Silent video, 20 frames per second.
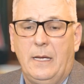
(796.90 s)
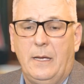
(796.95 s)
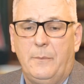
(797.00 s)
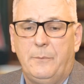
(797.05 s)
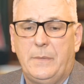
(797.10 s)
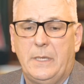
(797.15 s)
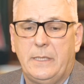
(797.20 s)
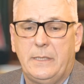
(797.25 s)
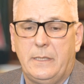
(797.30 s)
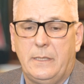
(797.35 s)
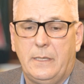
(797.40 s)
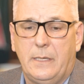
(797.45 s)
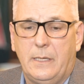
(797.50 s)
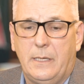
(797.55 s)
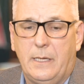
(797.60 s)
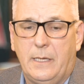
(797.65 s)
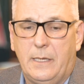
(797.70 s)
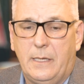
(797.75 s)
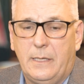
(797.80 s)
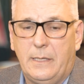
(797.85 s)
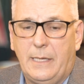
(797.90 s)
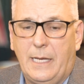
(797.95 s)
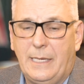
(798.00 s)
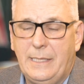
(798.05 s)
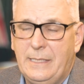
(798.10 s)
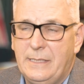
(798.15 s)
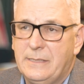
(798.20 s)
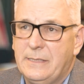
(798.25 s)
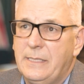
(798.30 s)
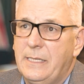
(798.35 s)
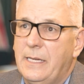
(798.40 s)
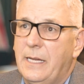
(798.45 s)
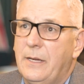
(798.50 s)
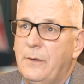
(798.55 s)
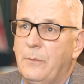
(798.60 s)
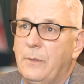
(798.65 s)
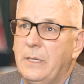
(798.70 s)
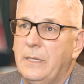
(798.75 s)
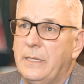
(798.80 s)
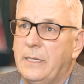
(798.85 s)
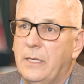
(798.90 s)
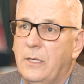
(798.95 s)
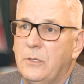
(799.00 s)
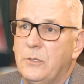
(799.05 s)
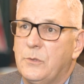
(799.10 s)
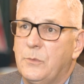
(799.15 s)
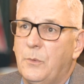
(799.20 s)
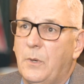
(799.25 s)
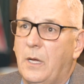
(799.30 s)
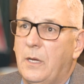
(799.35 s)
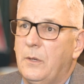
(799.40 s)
But IDCA really goes